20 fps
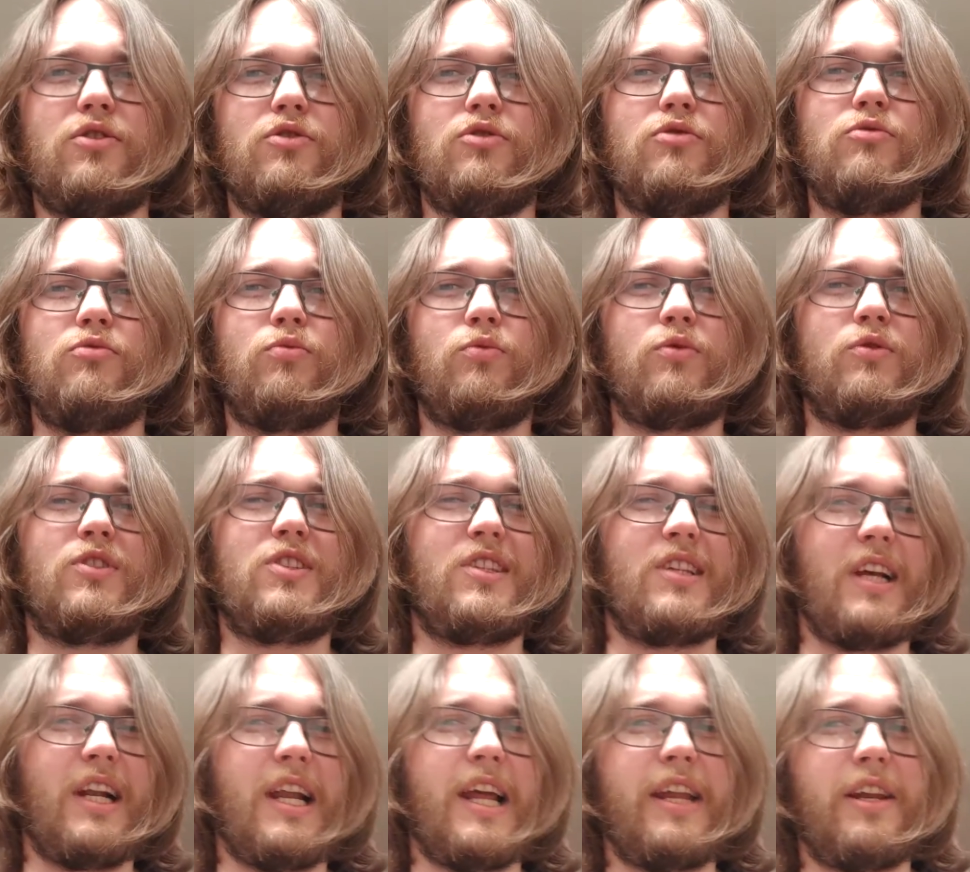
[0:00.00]
You
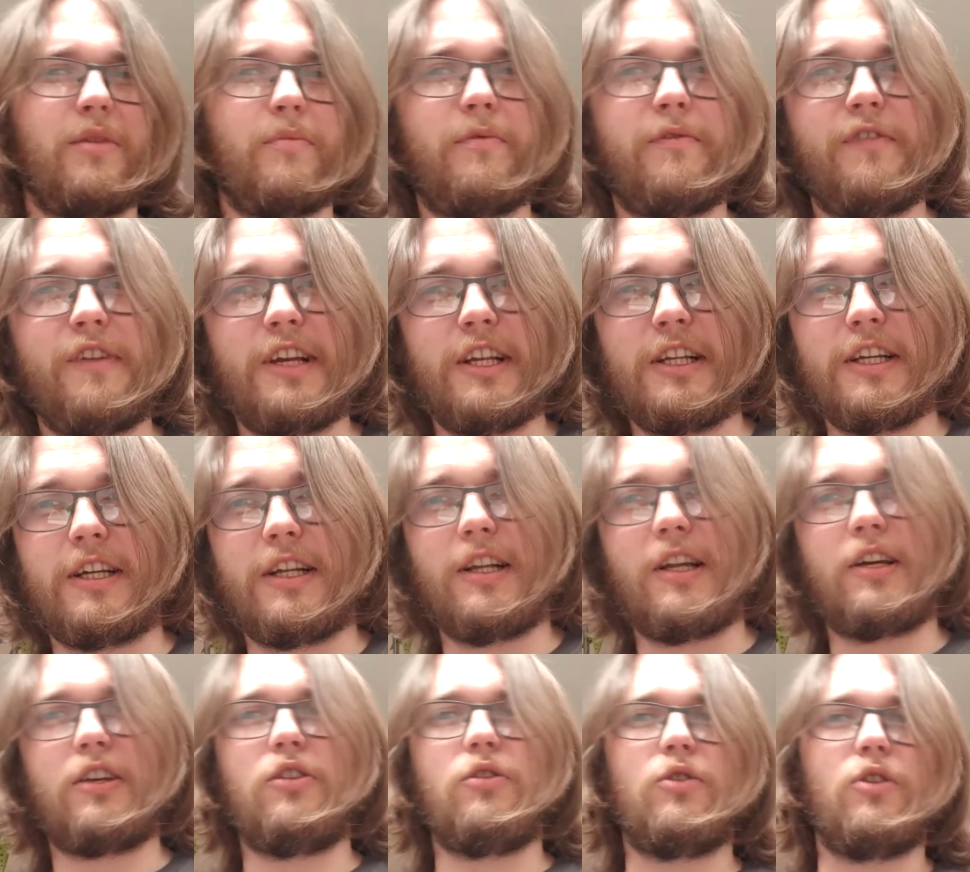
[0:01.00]
still end up feeling
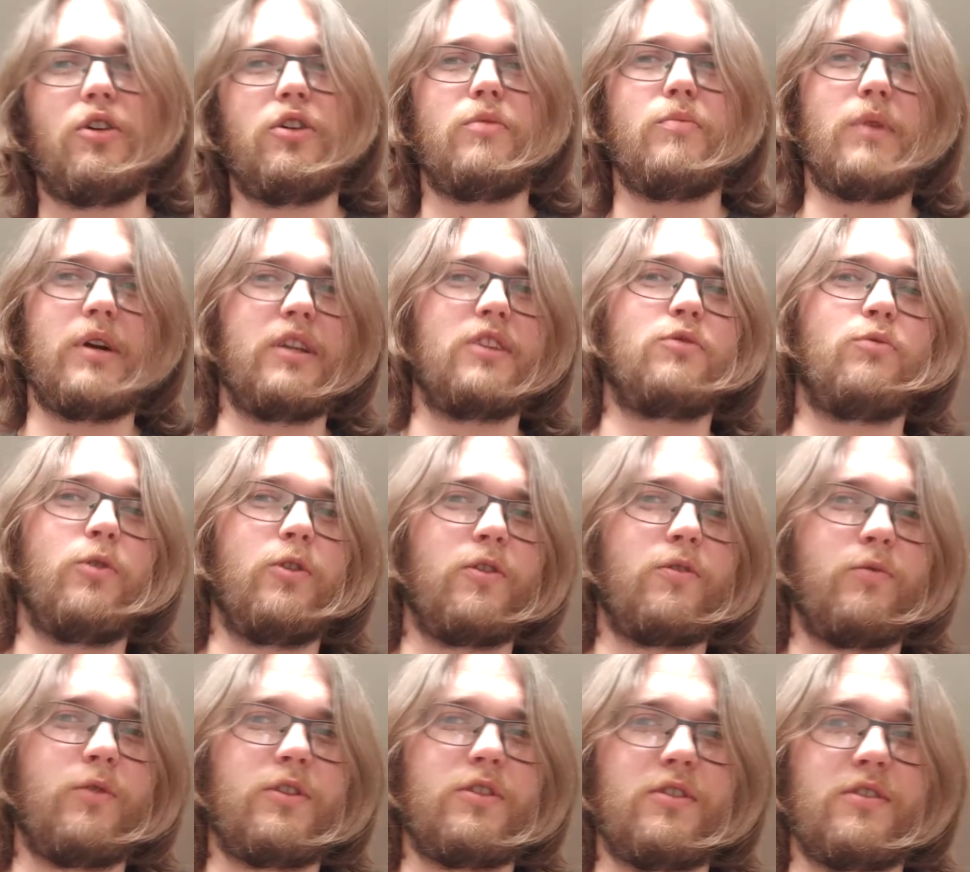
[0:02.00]
like you got your money's worth,
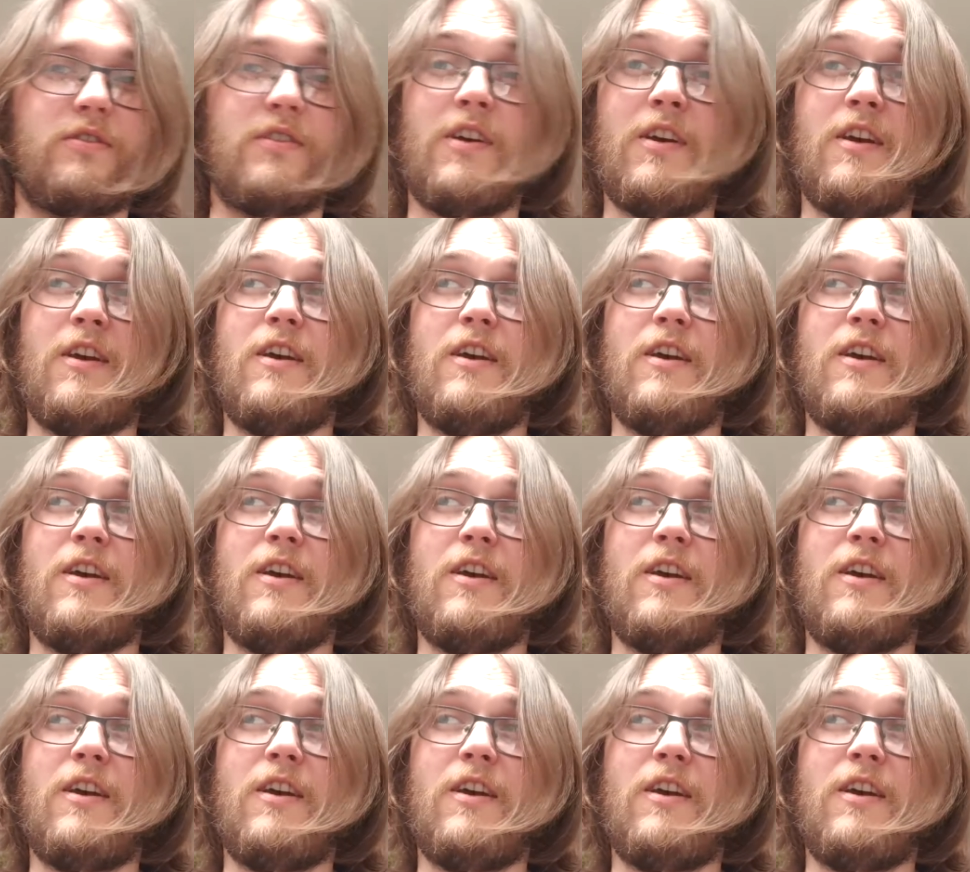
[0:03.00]
which is